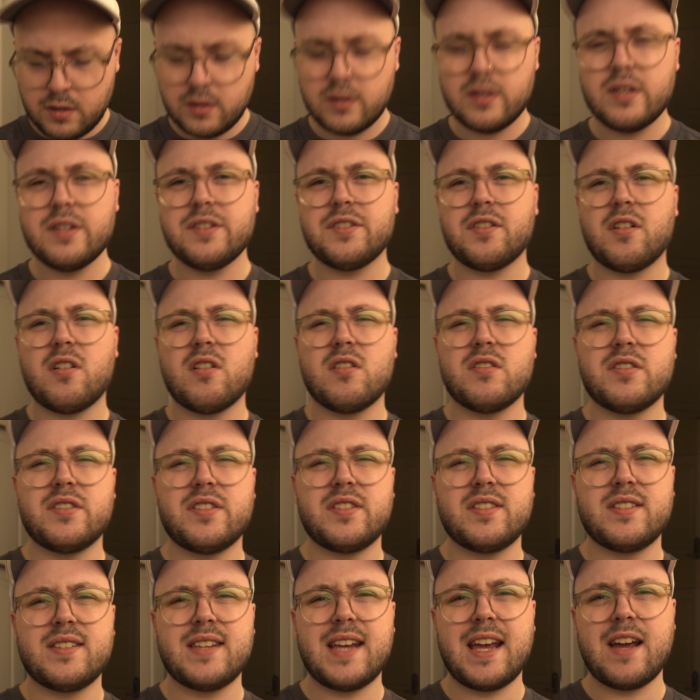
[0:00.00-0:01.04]
These are
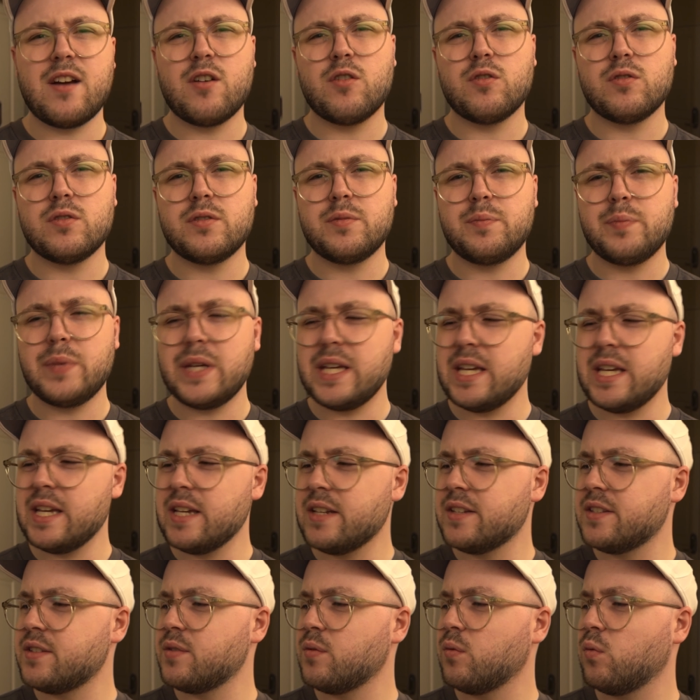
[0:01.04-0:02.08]

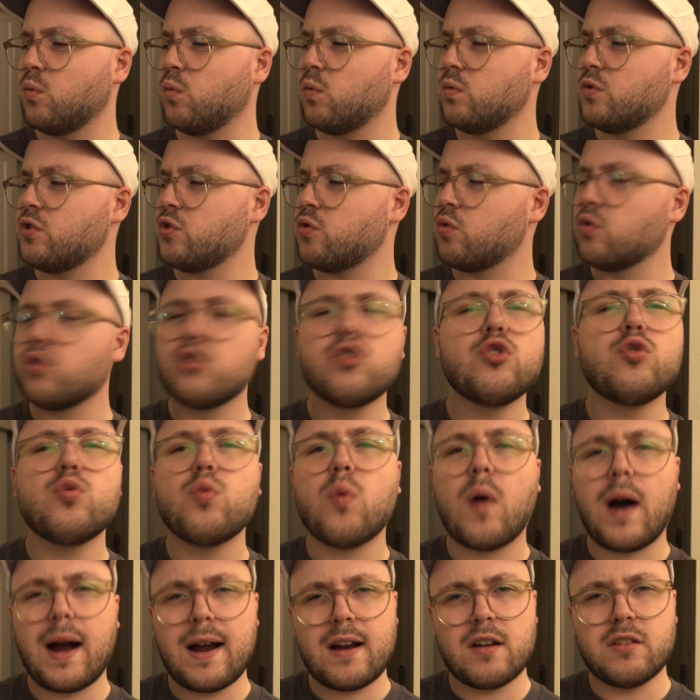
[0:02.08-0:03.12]
SoundPete's true
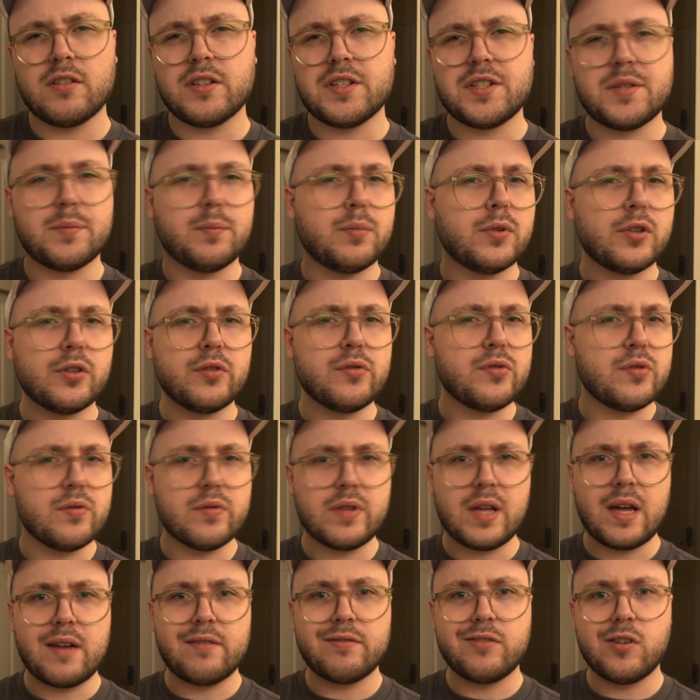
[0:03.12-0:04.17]
wireless
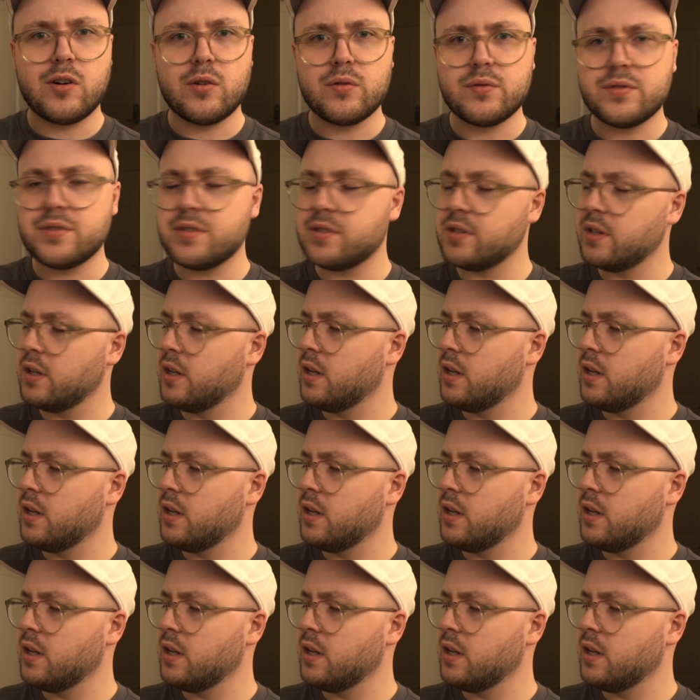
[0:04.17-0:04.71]
Bluetooth headphones.